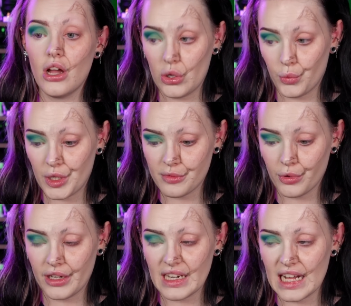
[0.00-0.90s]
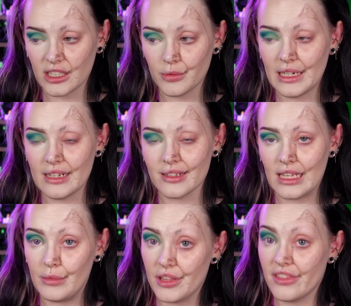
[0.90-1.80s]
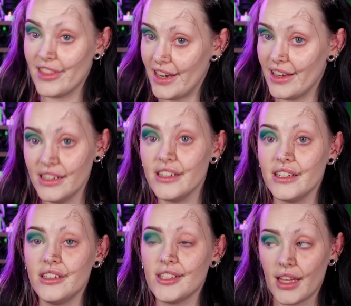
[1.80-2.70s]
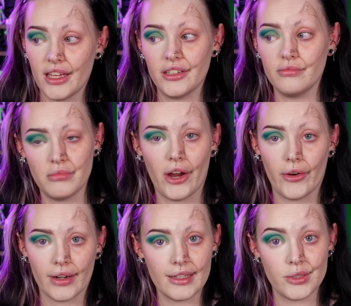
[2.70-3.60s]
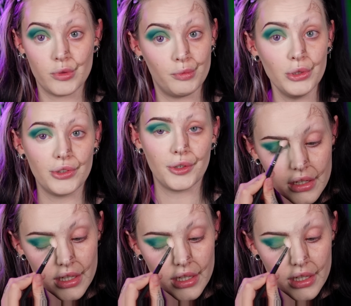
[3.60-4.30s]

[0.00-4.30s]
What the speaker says: at which point Alcmene's labour then ended and Heracles was born.